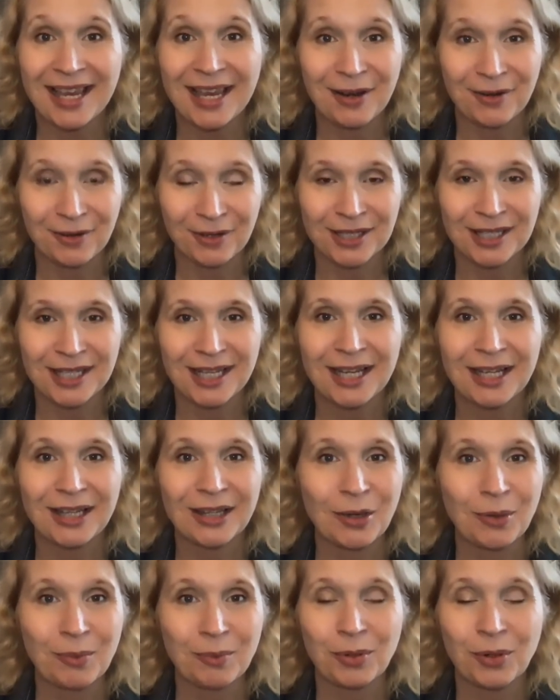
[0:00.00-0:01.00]
Guaranteed
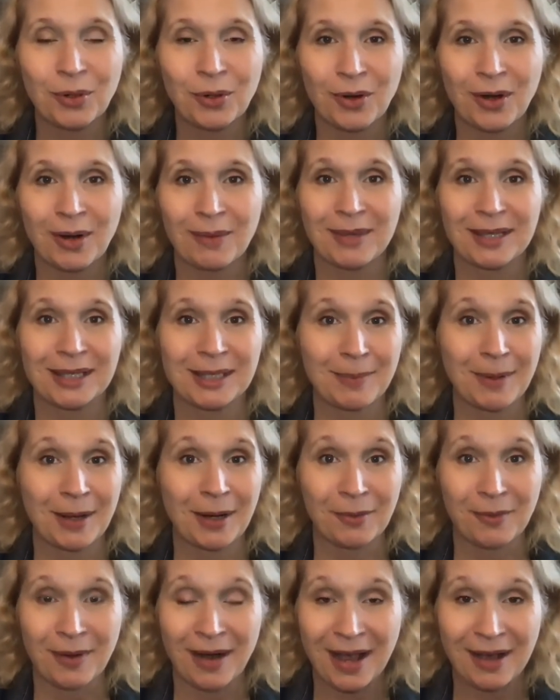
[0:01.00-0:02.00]
Loan Program that's been
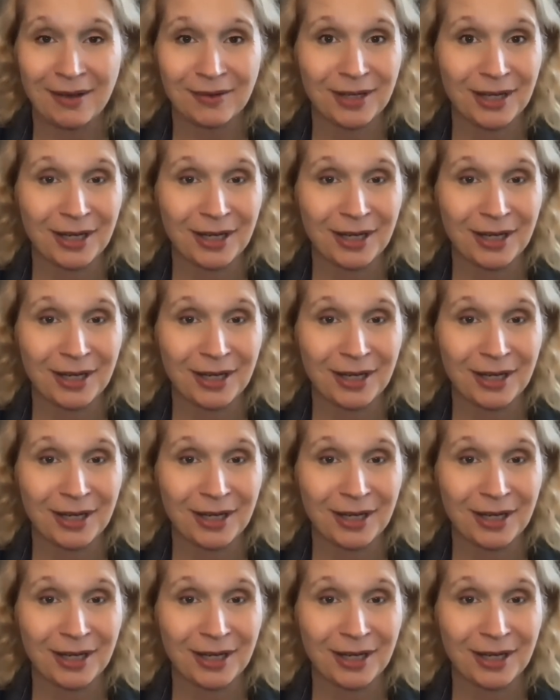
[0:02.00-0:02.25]
around